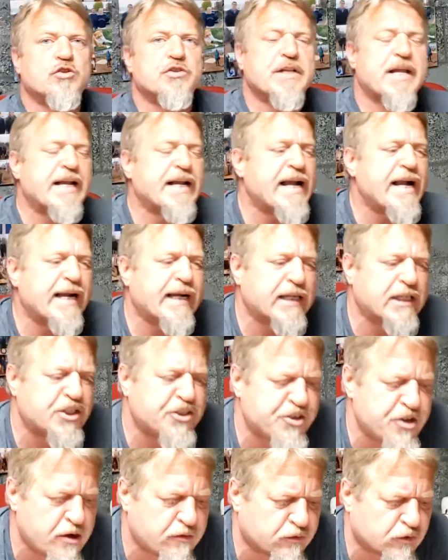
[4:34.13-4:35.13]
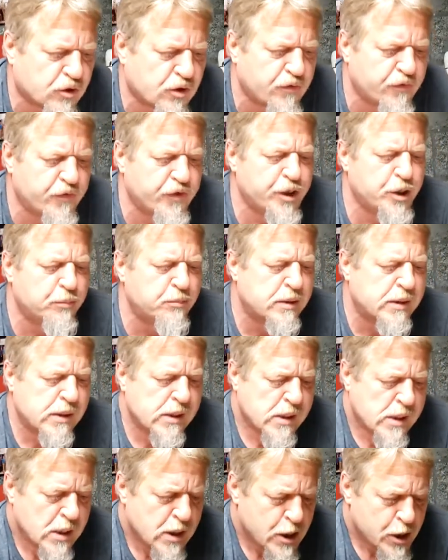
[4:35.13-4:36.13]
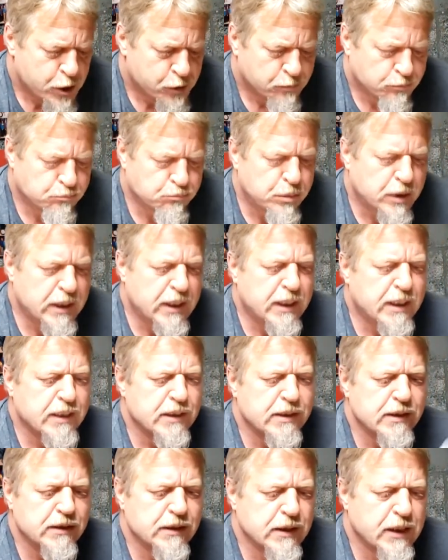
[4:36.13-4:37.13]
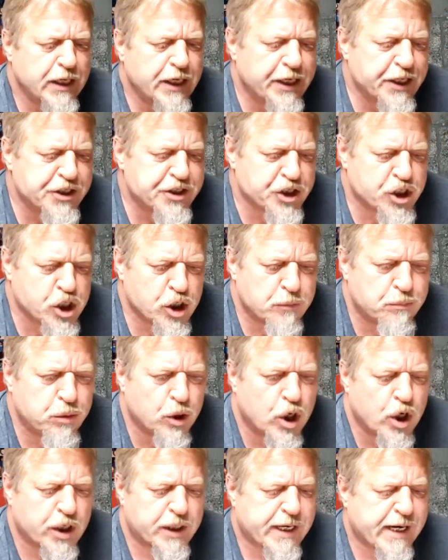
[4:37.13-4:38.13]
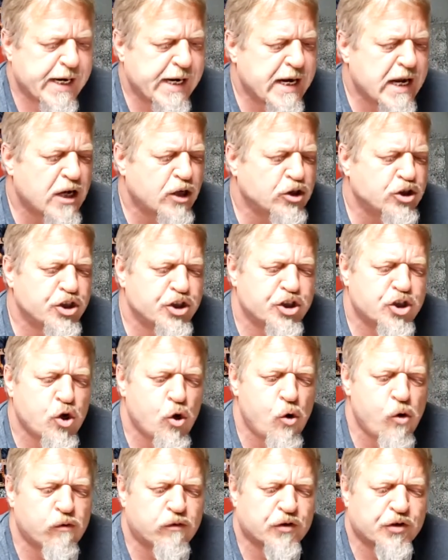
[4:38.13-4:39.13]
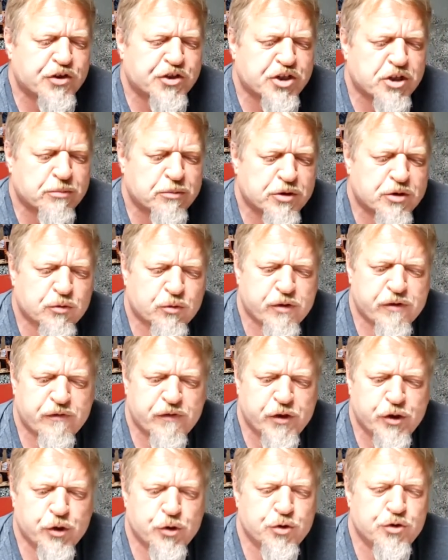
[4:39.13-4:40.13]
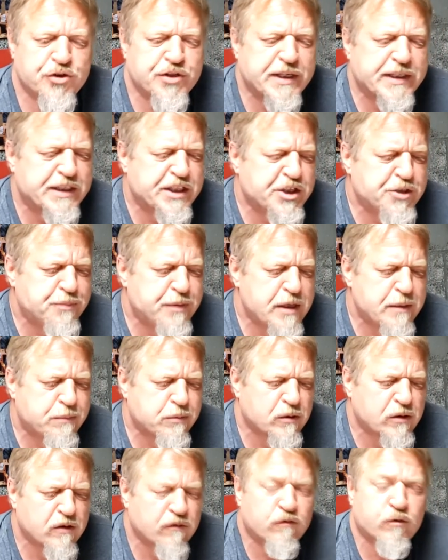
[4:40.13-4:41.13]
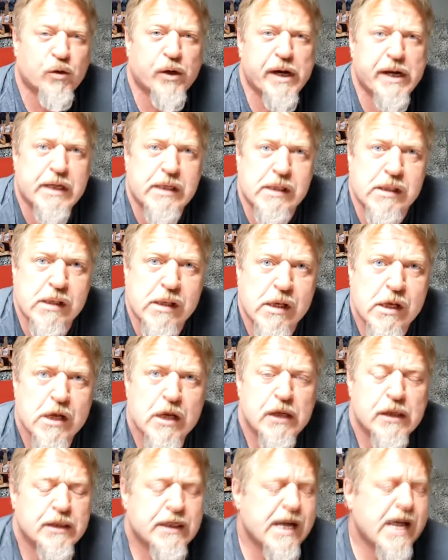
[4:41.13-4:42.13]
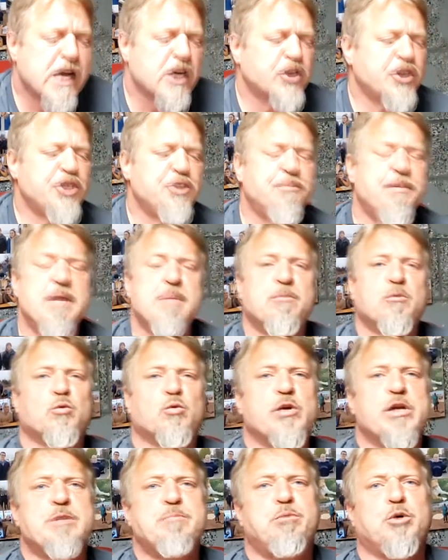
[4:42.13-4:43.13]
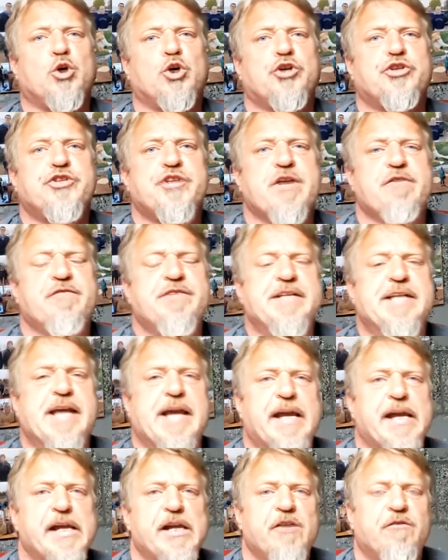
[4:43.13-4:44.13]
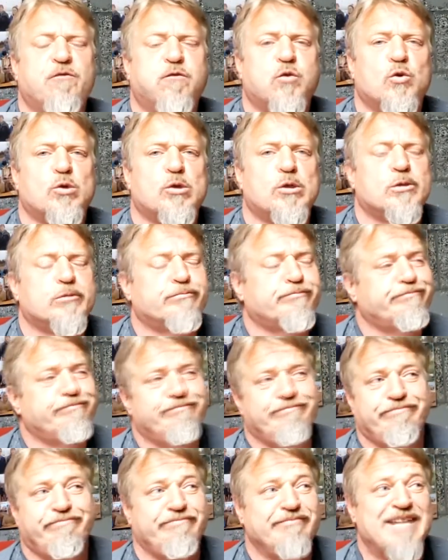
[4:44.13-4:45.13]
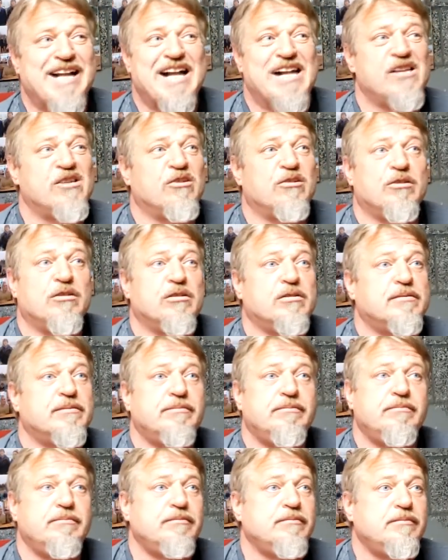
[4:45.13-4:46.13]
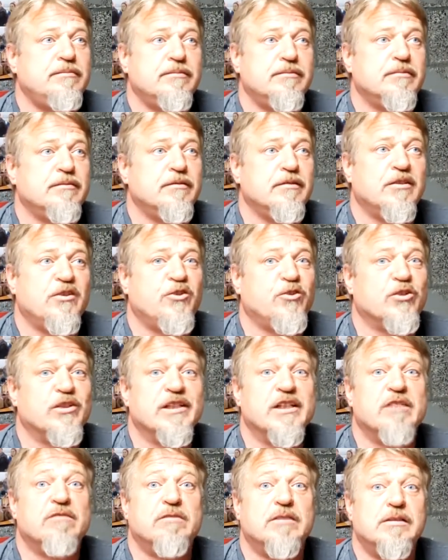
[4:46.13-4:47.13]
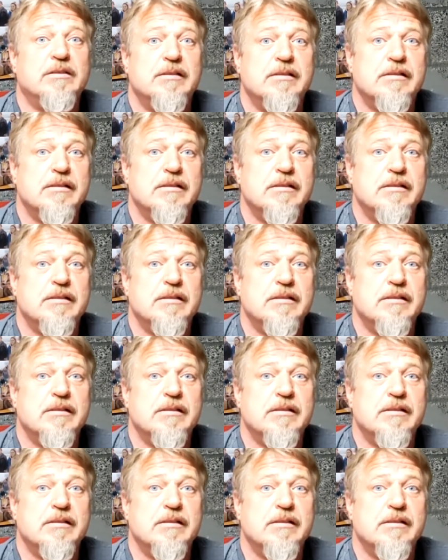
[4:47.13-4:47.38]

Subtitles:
And I got several of them. But it is a good book, and I'll just go over some of the reviews that these people have written. Now, these people read books every day for, I don't know, their living.